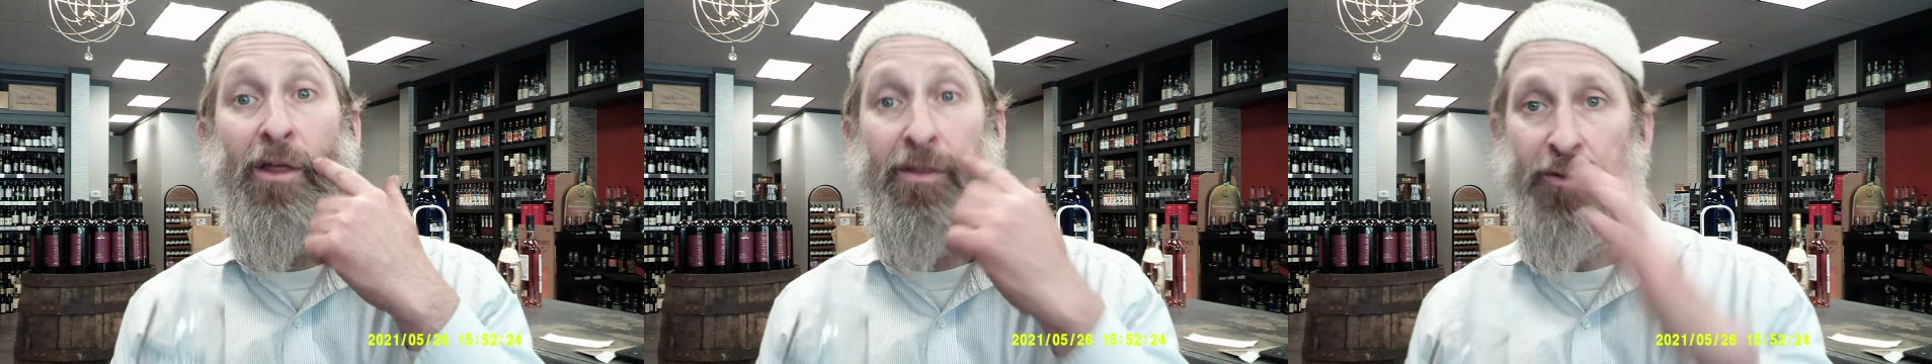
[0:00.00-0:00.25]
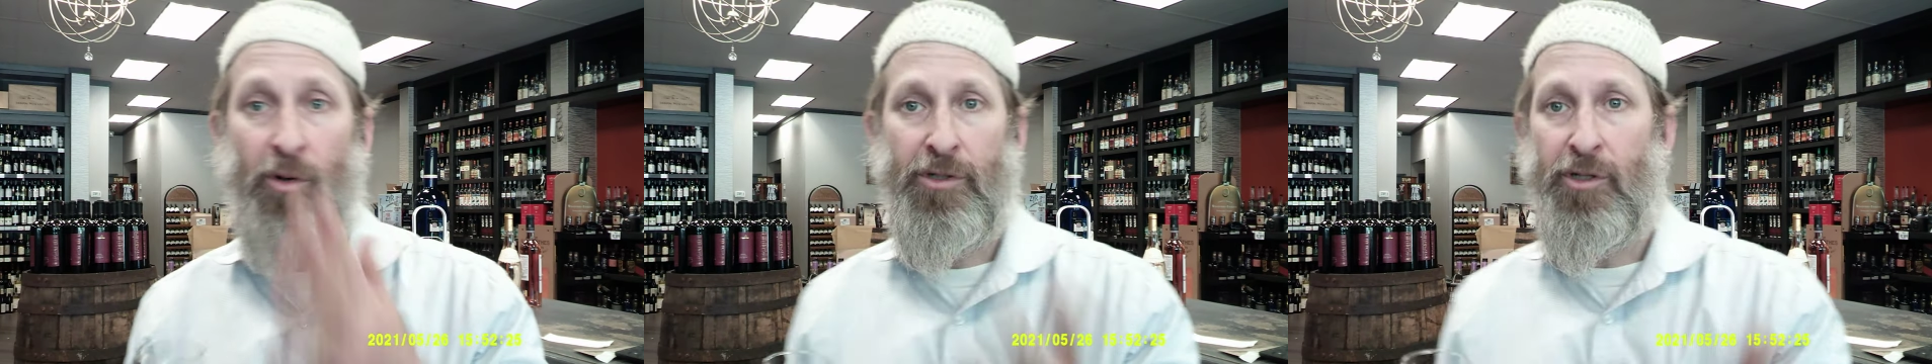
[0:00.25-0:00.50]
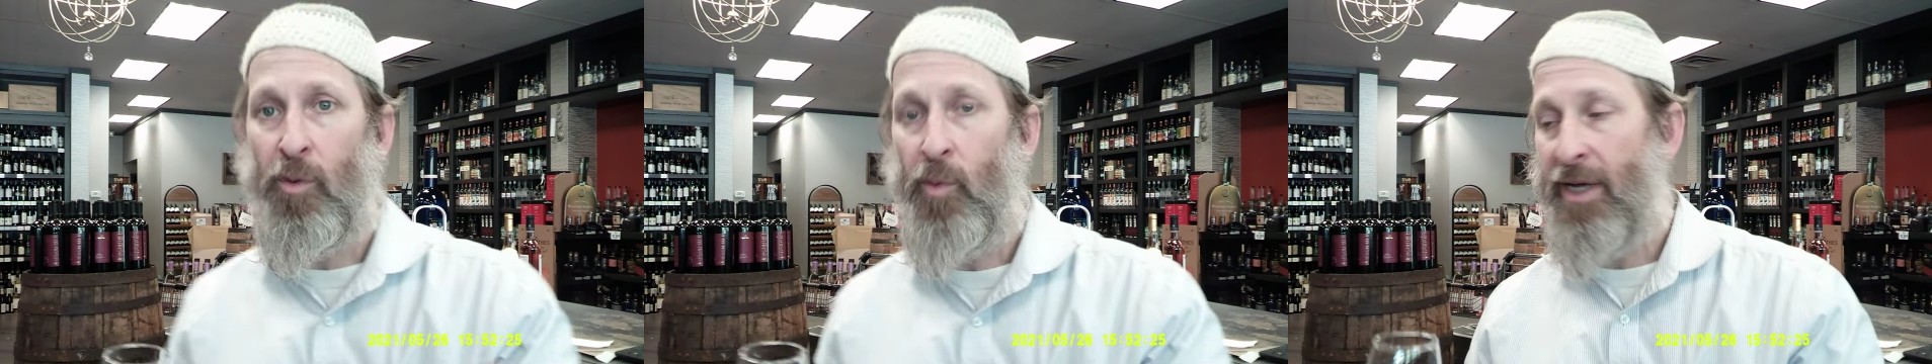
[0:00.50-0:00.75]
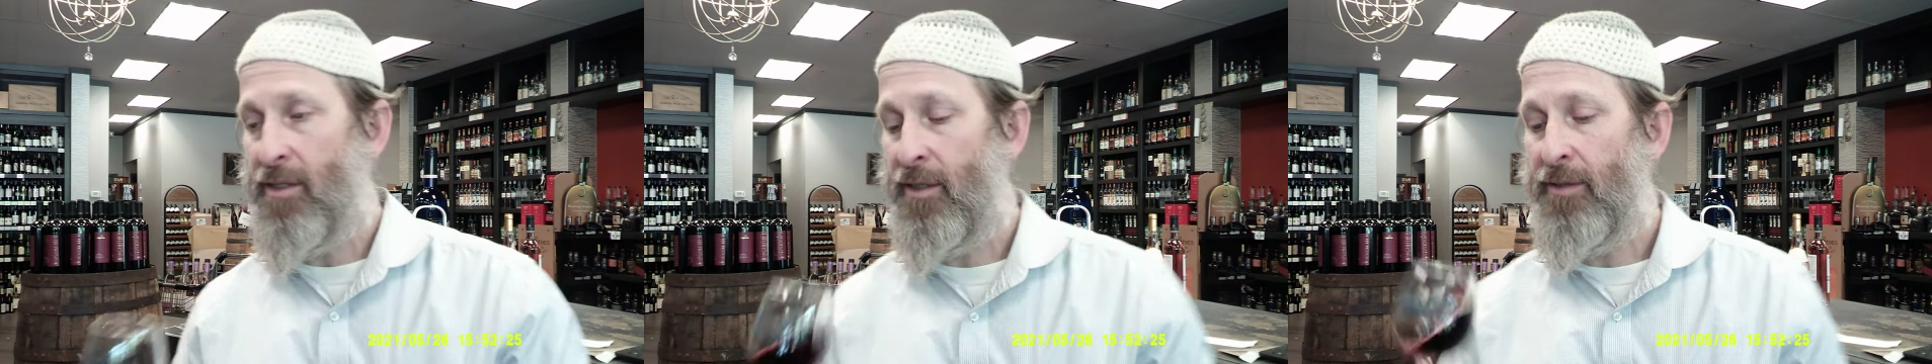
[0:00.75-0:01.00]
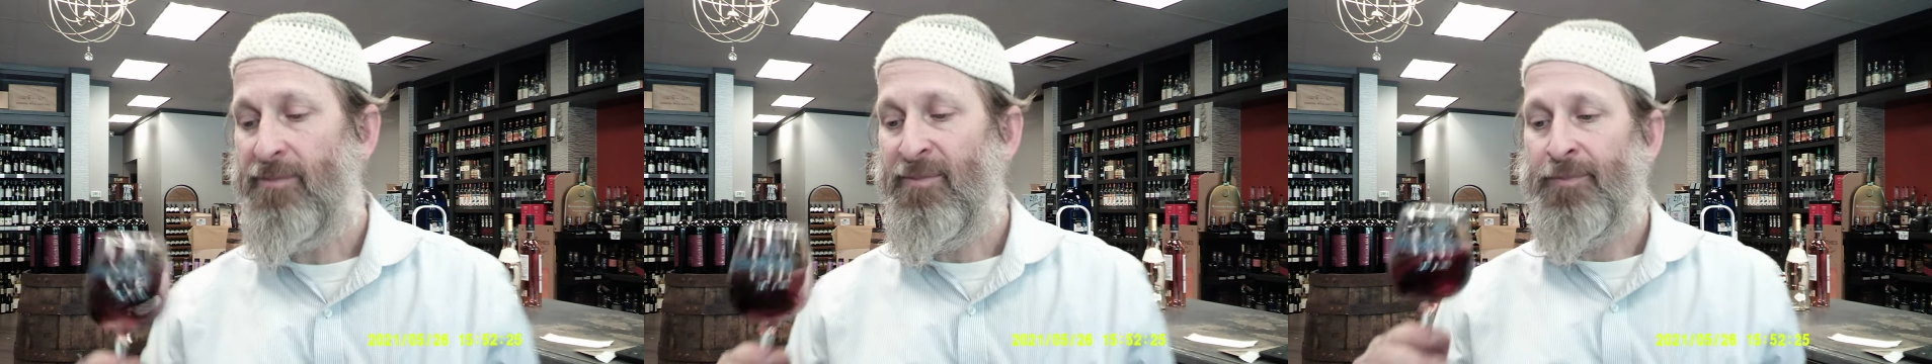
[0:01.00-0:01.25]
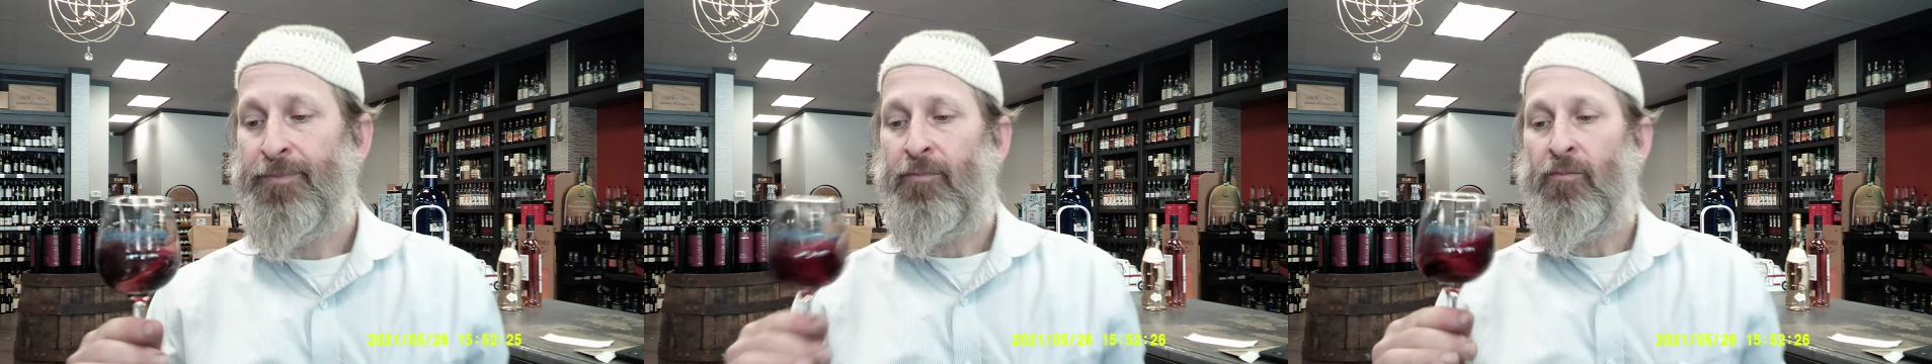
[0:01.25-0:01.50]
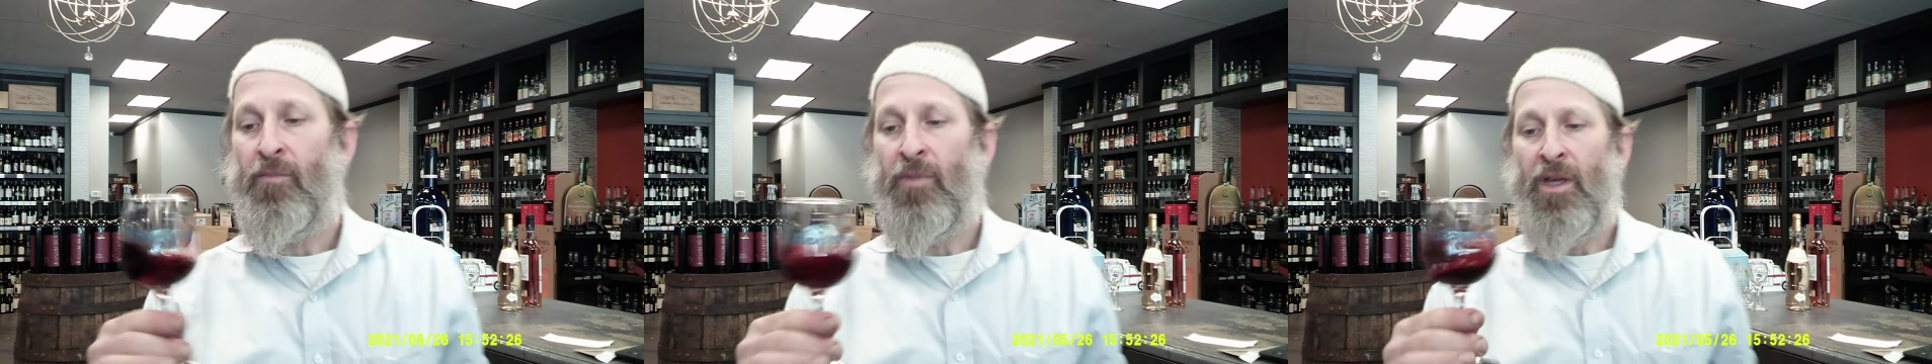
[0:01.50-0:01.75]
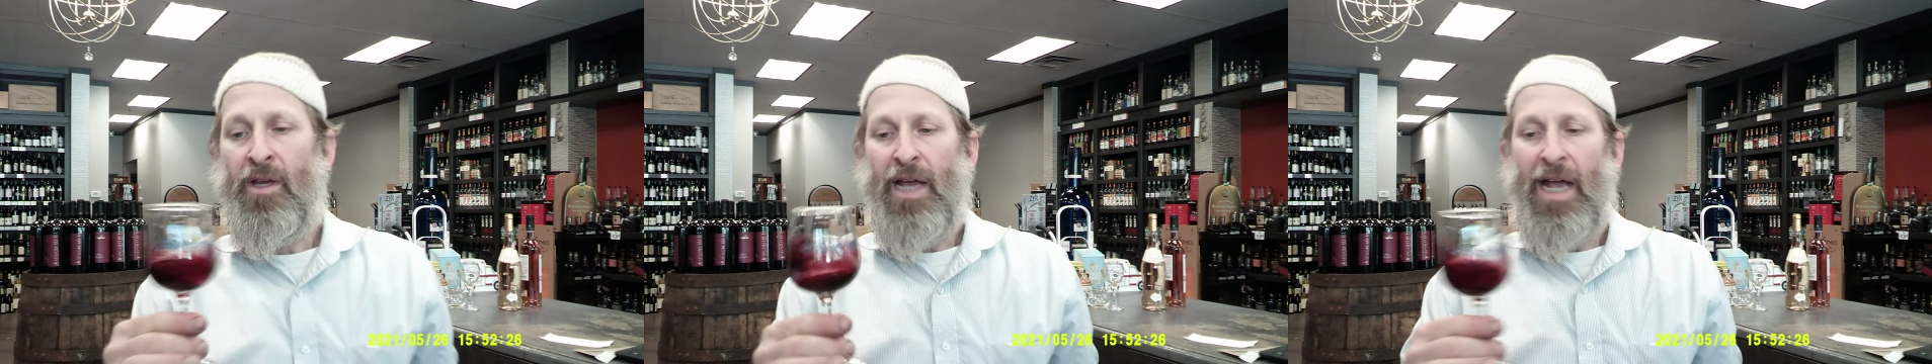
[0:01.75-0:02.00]
of course, don't waste it.
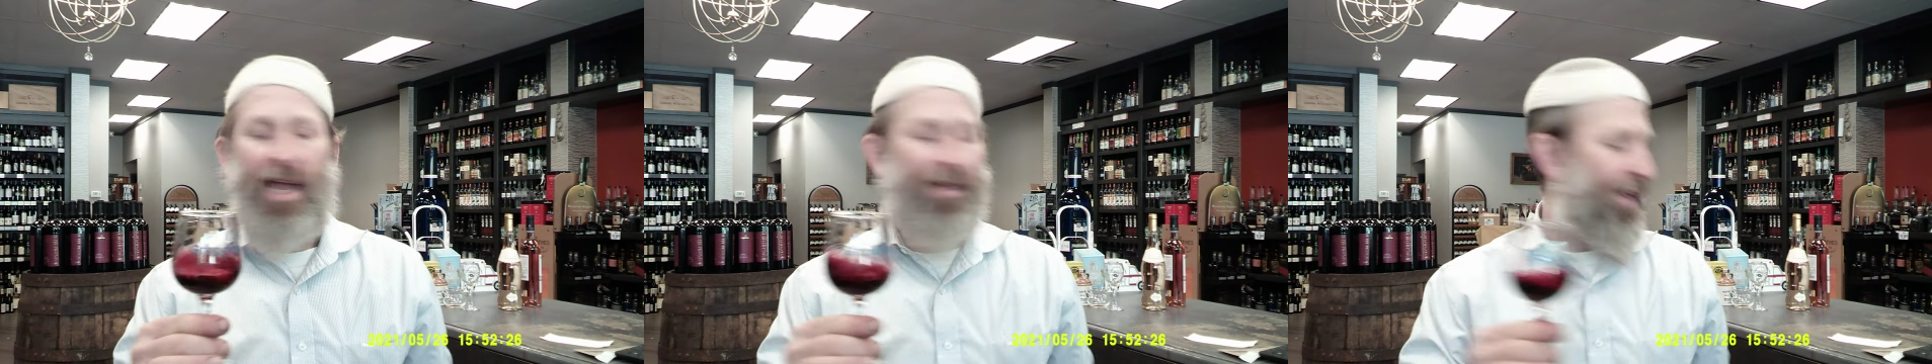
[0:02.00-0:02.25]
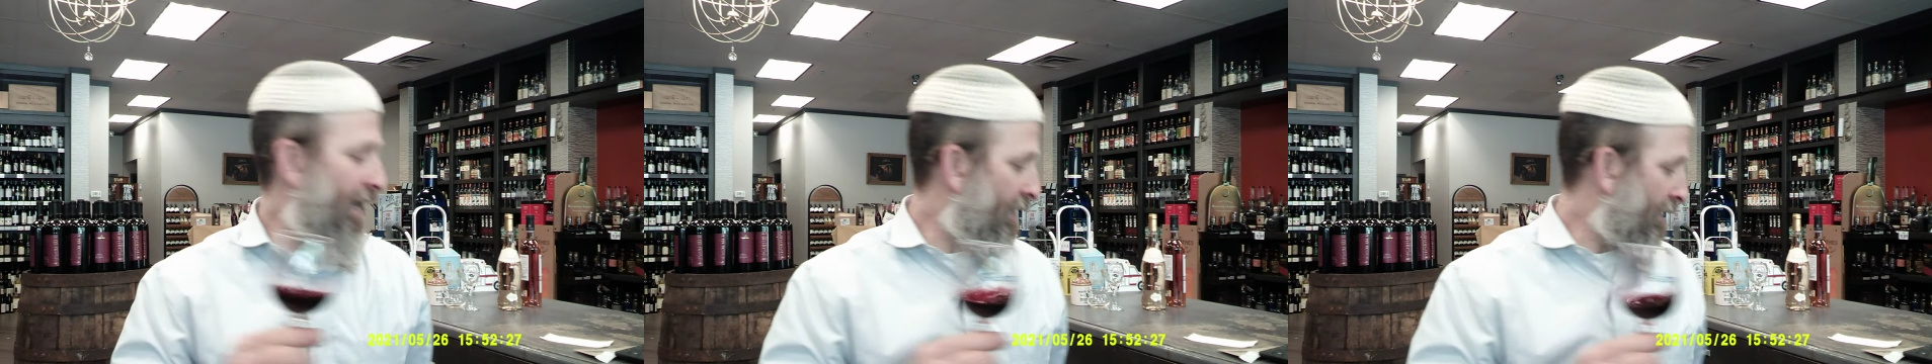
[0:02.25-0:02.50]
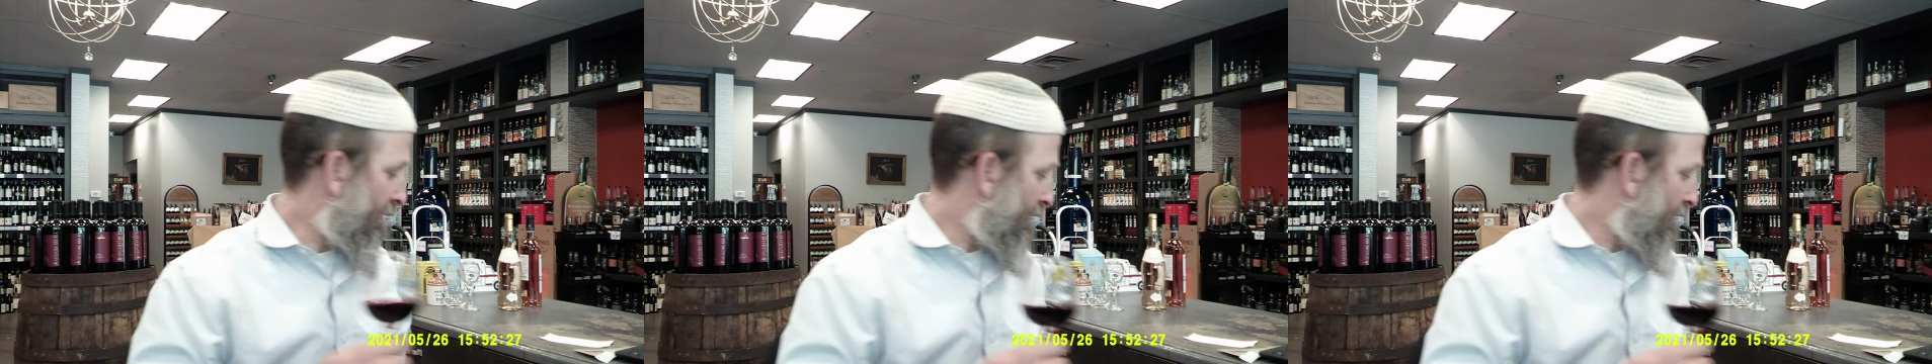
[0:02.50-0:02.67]
And then